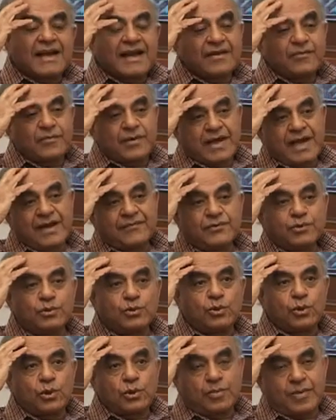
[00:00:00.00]
And we have to
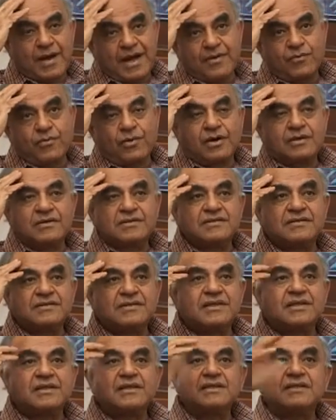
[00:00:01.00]
go by what
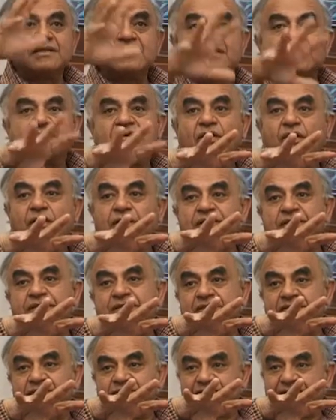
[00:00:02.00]
the
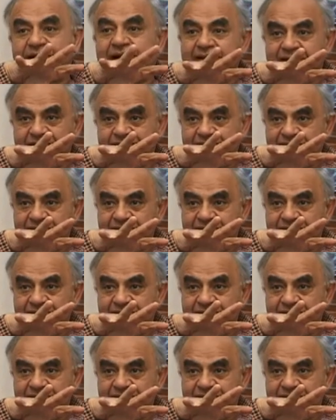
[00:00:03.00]
auditors say.